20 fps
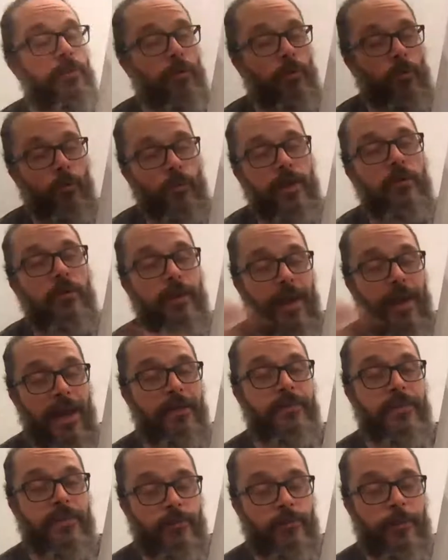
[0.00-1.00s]
we don't
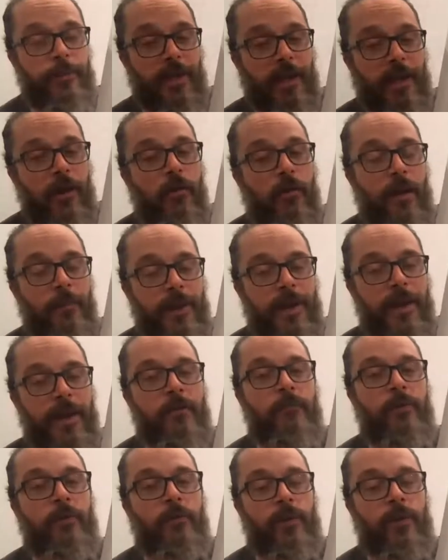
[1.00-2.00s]
have a swimming co-op
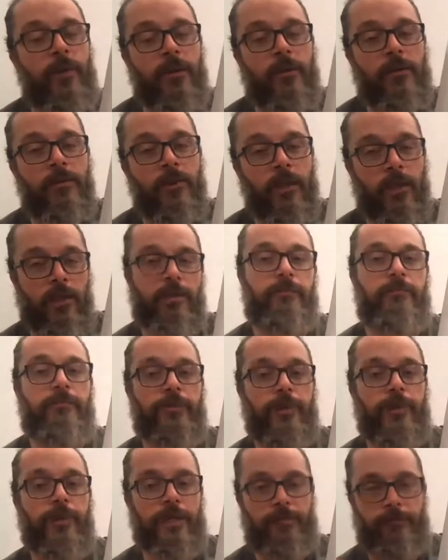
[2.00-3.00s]
now, but we are looking
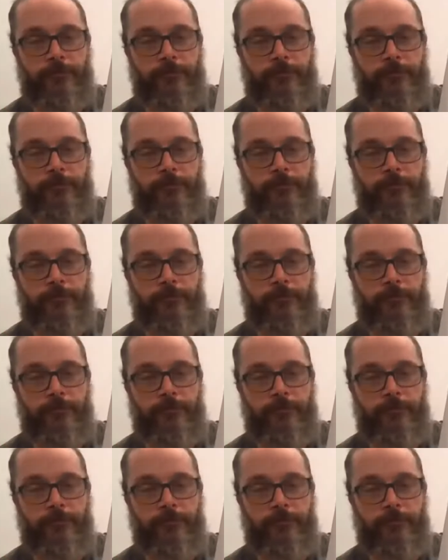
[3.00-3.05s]
for one.